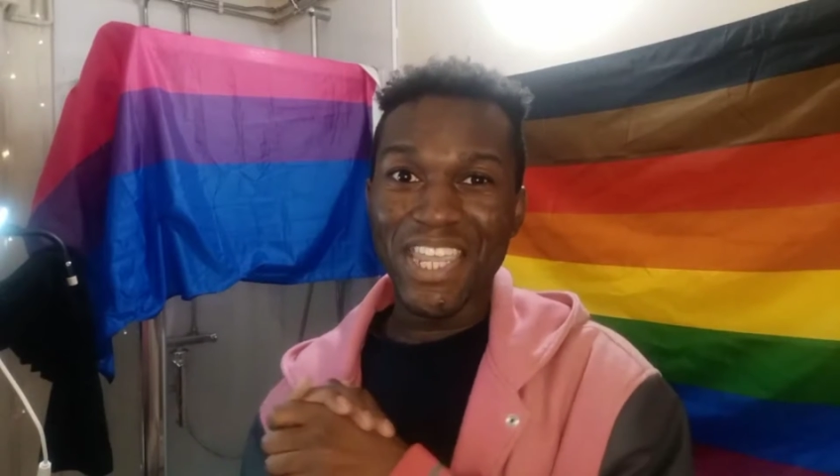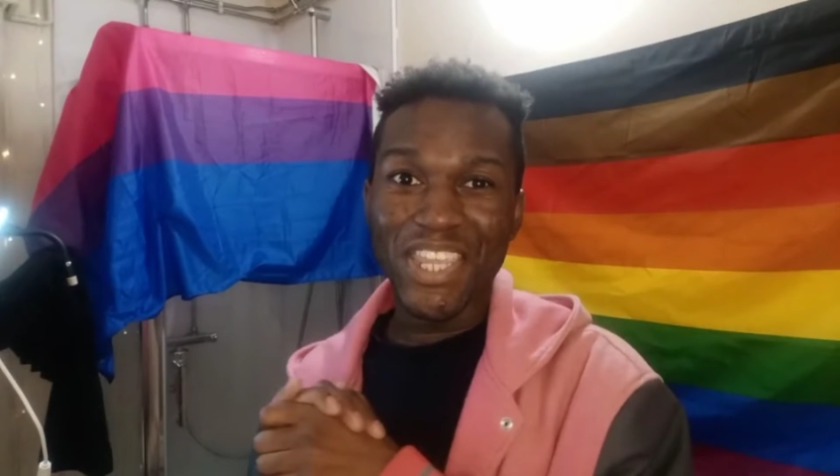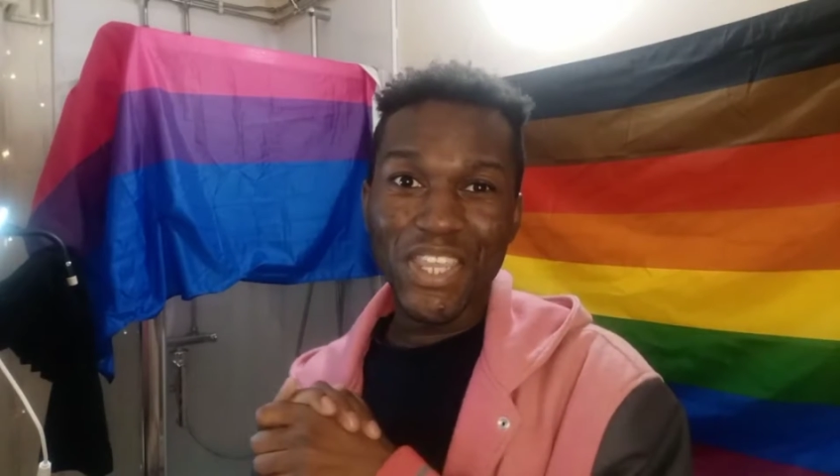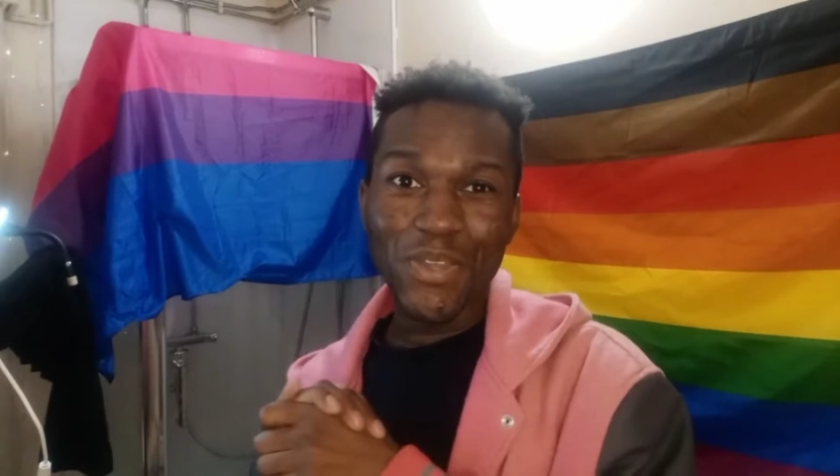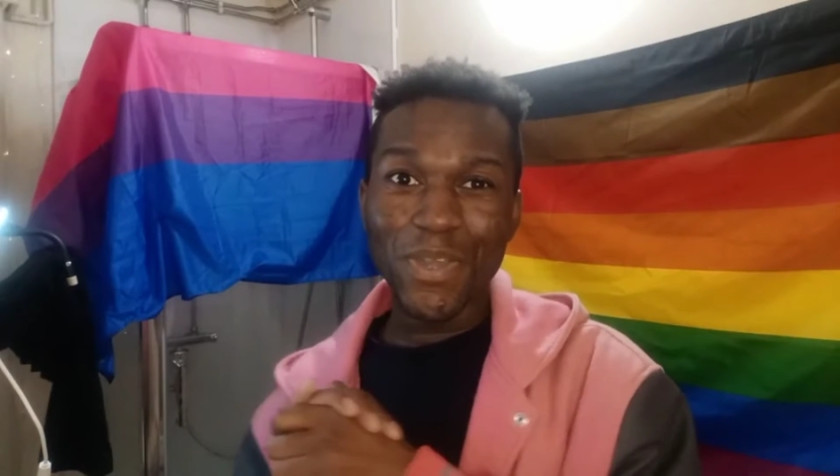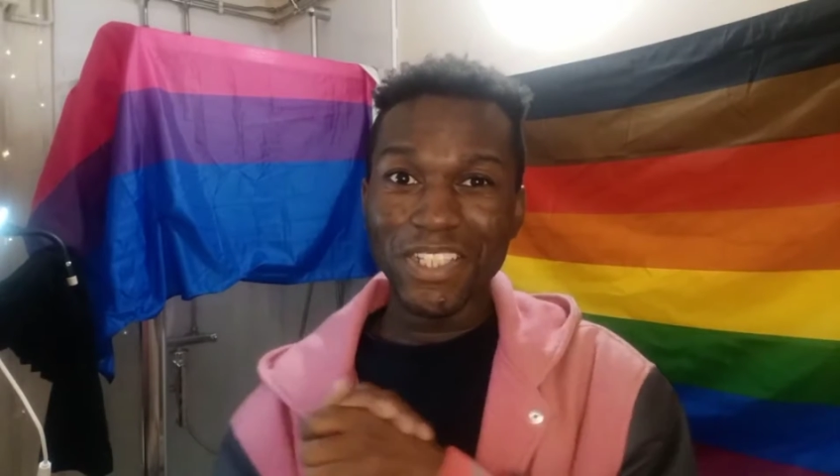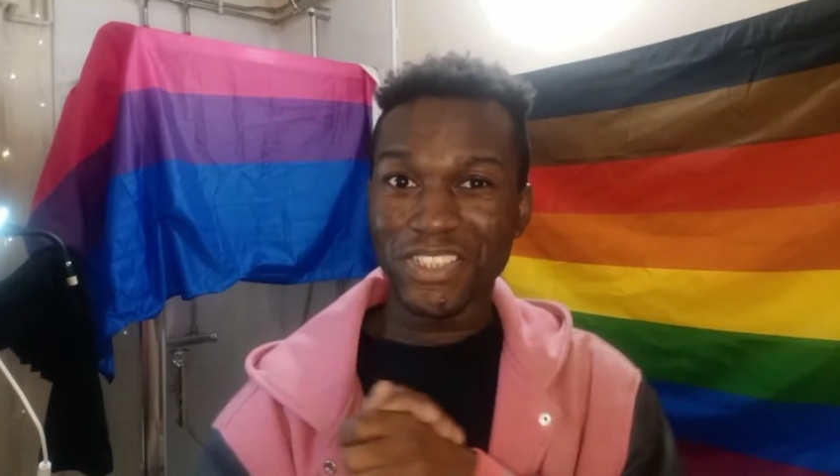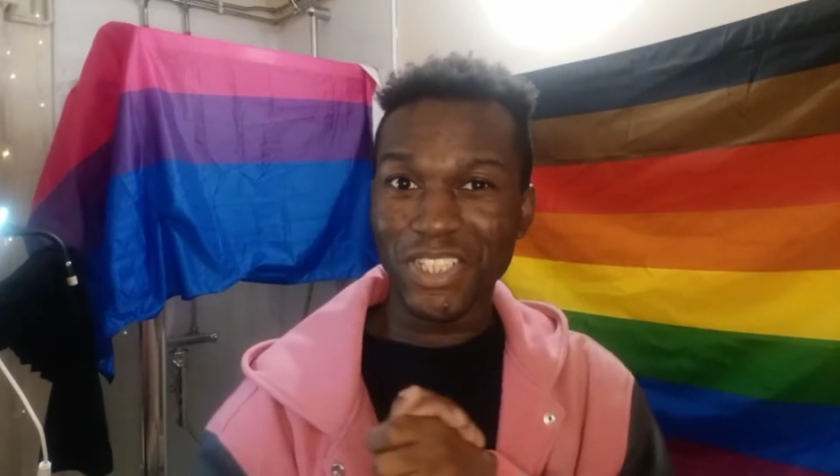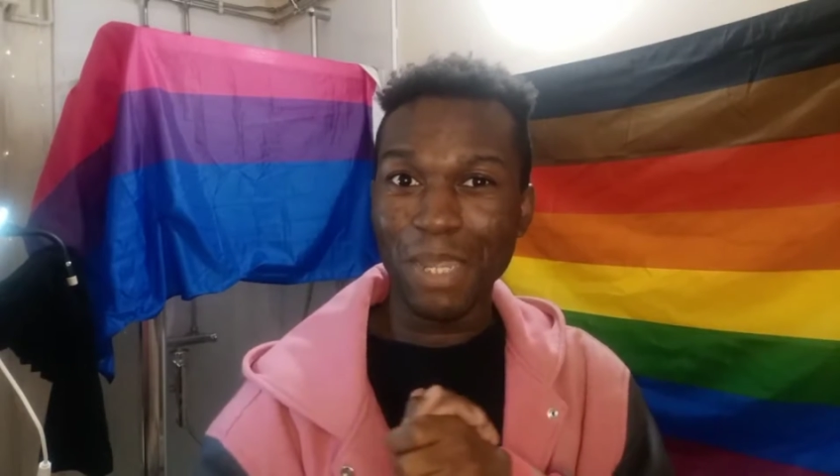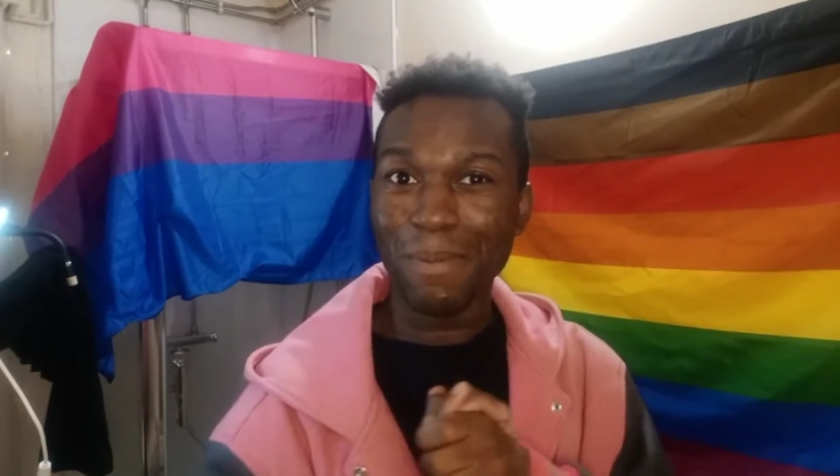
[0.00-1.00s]

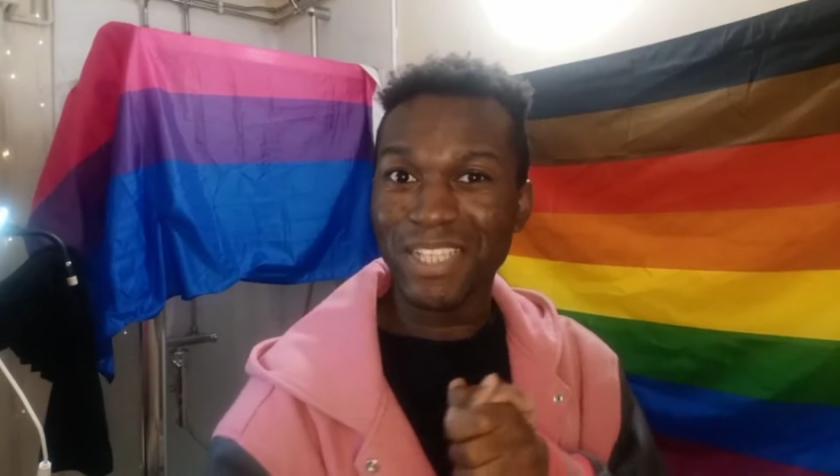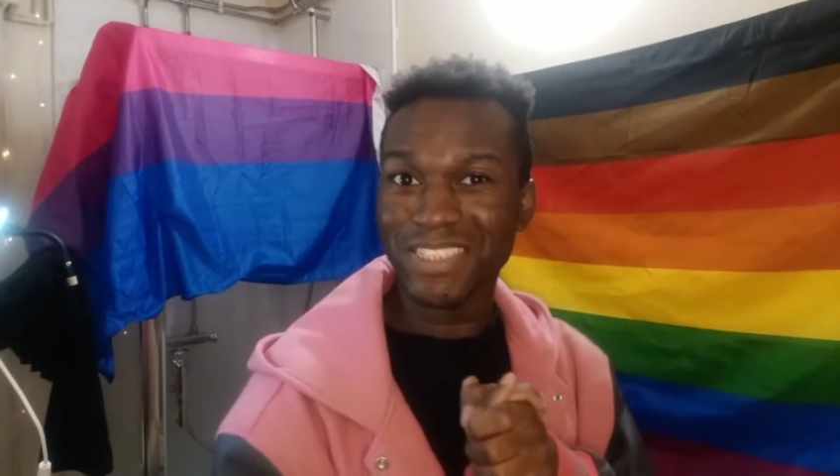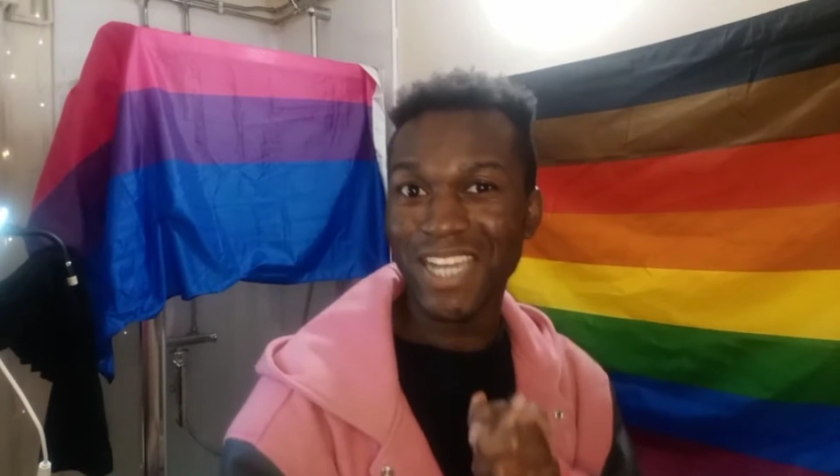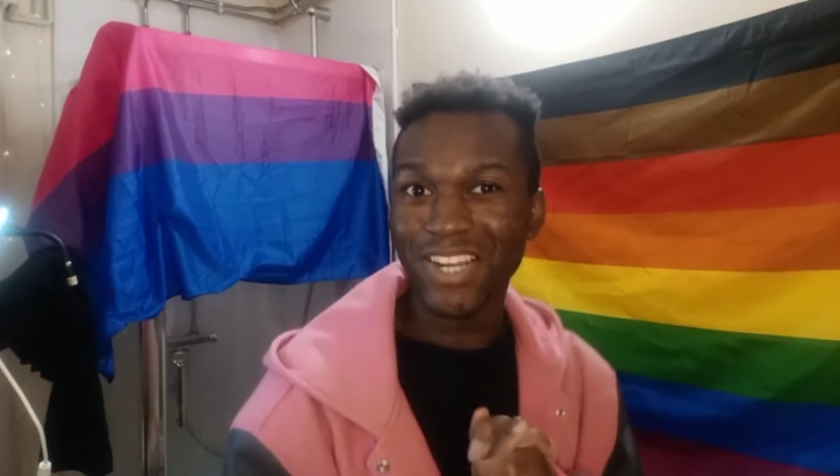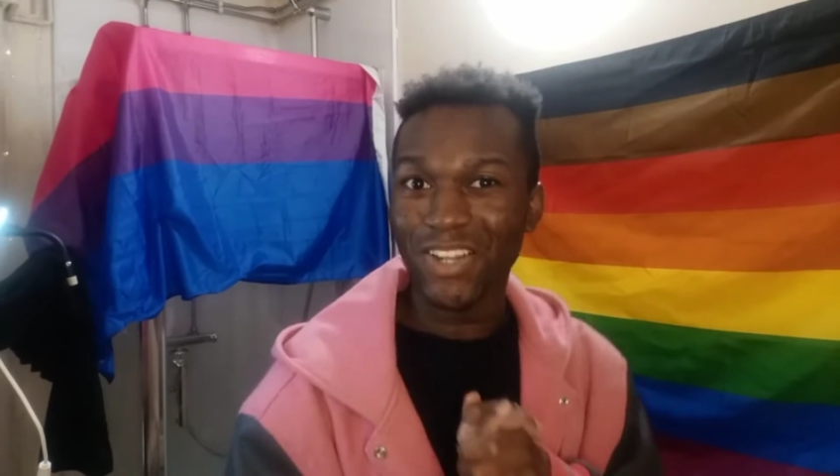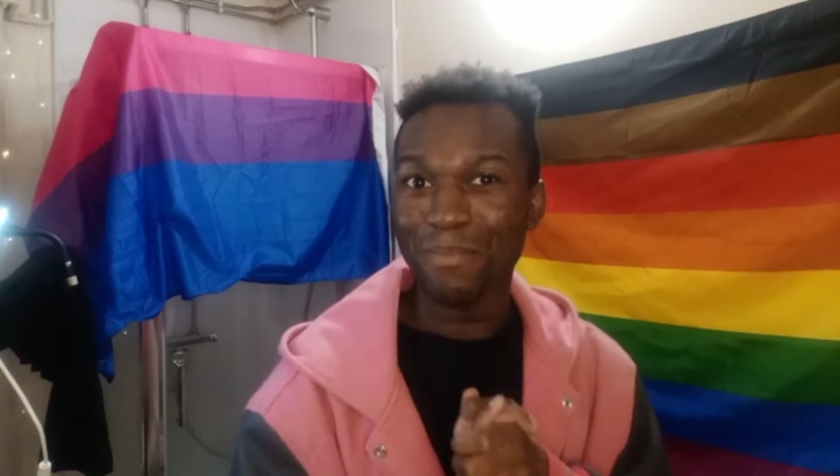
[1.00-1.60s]
YouTube channel.